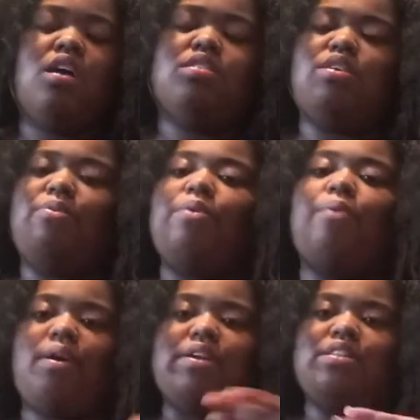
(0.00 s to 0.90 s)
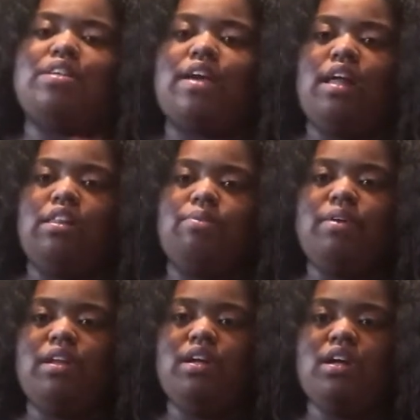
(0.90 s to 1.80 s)
So we working together,
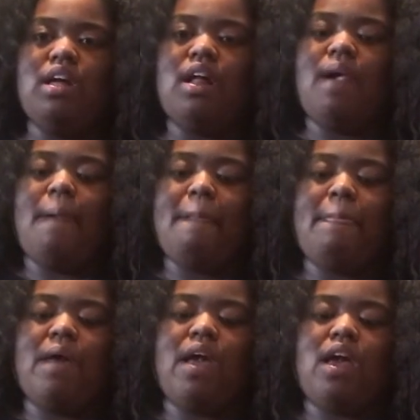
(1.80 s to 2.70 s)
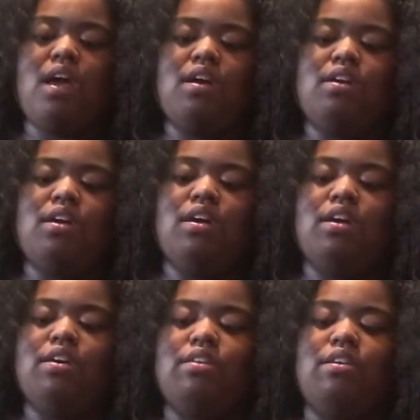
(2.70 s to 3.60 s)
really. And,
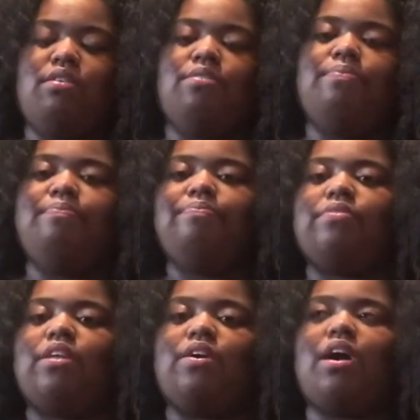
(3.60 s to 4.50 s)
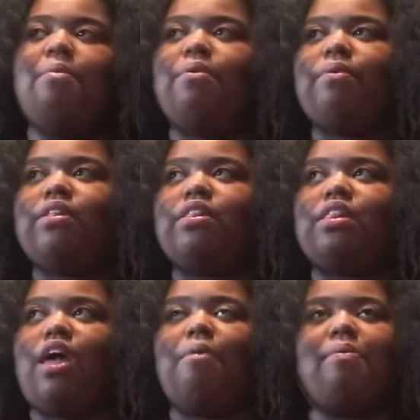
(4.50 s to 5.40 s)
you know, coming with
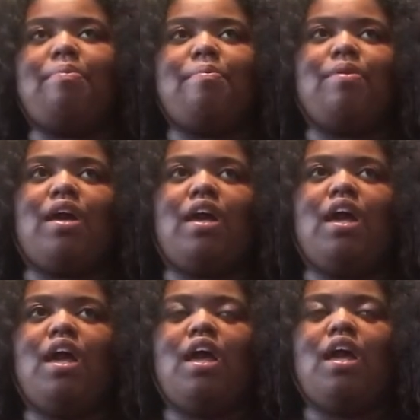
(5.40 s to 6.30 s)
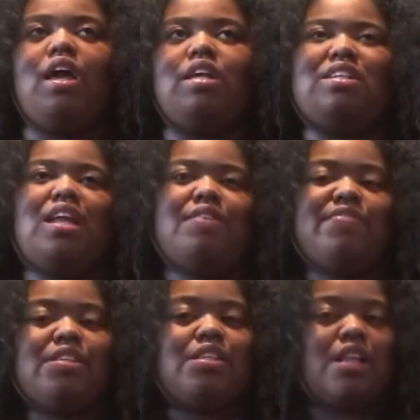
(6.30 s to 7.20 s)
helping people, like, it's kind of
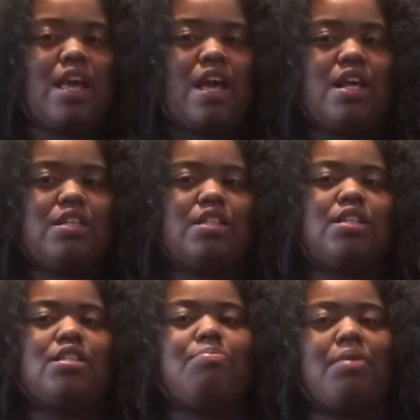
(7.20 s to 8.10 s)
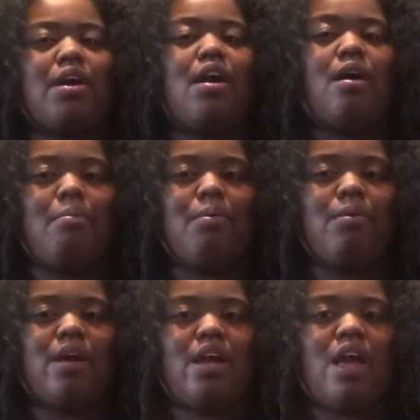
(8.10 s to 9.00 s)
a slash. It's being
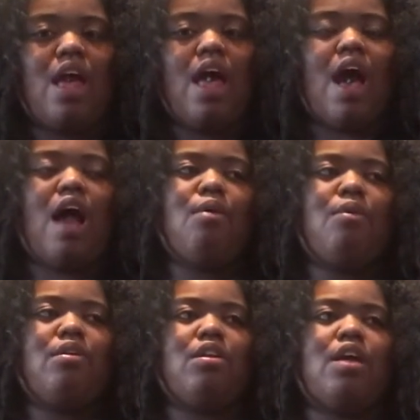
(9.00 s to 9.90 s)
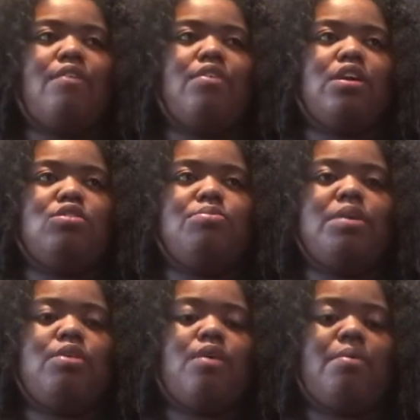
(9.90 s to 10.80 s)
humble, like. I don't want to ever get too
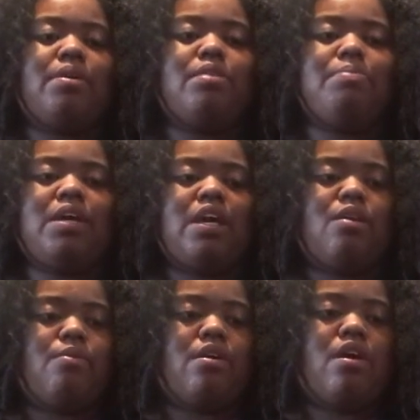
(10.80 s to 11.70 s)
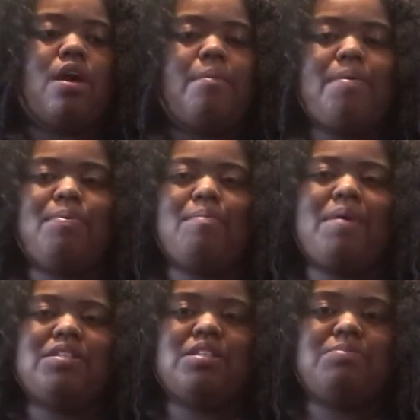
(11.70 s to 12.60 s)
big where I'm getting big-headed where people
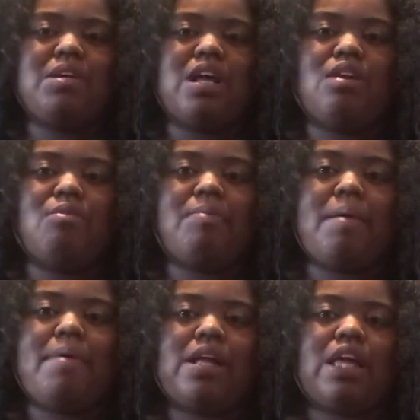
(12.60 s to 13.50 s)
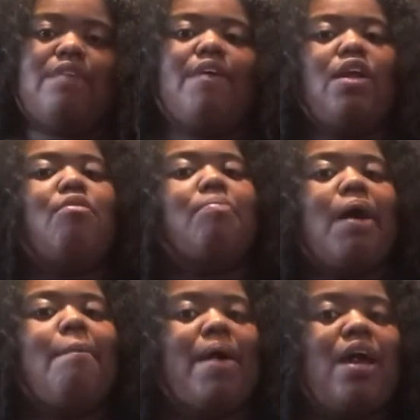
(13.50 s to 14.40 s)
message me and I don't reply back. Like, if I don't
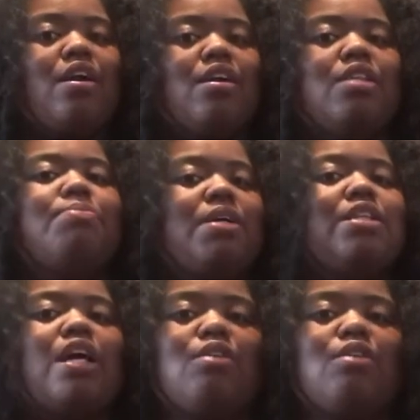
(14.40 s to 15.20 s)
reply back, it's because I